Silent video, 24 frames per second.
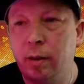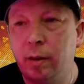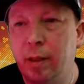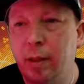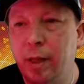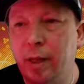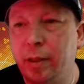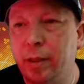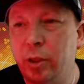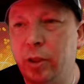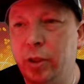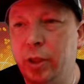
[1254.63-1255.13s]

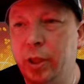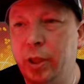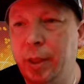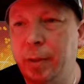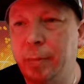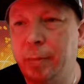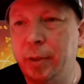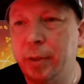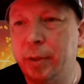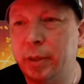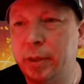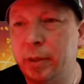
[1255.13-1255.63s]
Got the
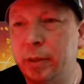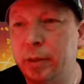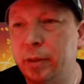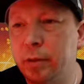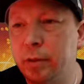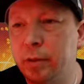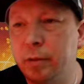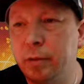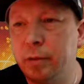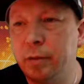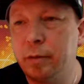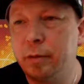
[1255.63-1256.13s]

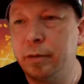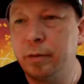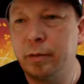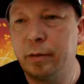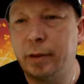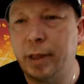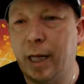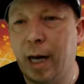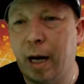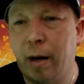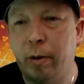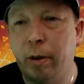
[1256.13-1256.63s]
cheapest
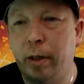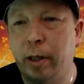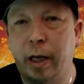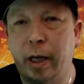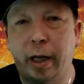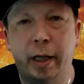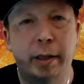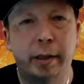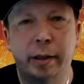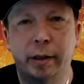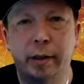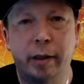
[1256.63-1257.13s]
tower
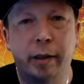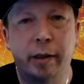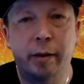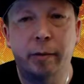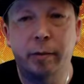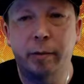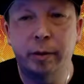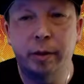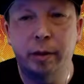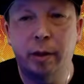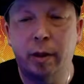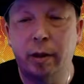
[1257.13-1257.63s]
case
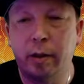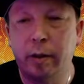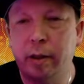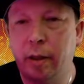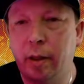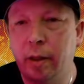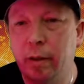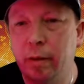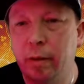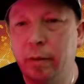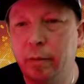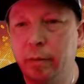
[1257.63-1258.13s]
that was on
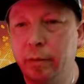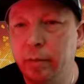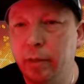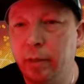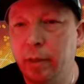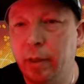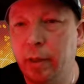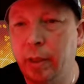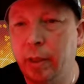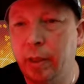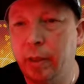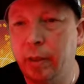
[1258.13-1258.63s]
there,
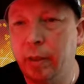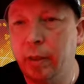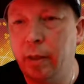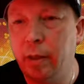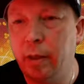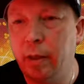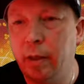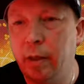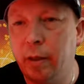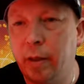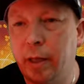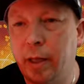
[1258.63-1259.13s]
and
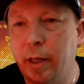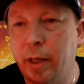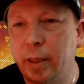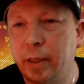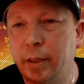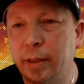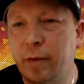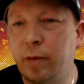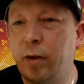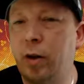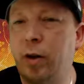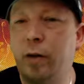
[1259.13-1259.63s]
I got a
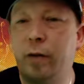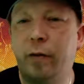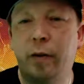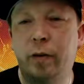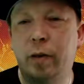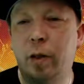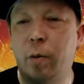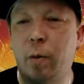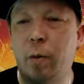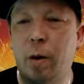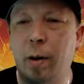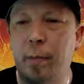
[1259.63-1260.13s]

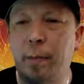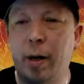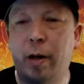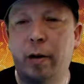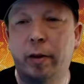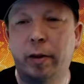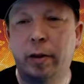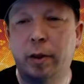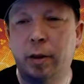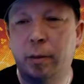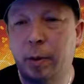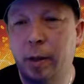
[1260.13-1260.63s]
750 watt
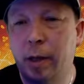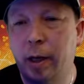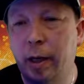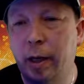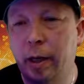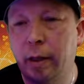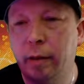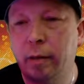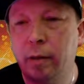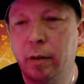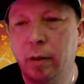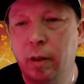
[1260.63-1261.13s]
power
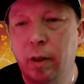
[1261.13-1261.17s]
supply,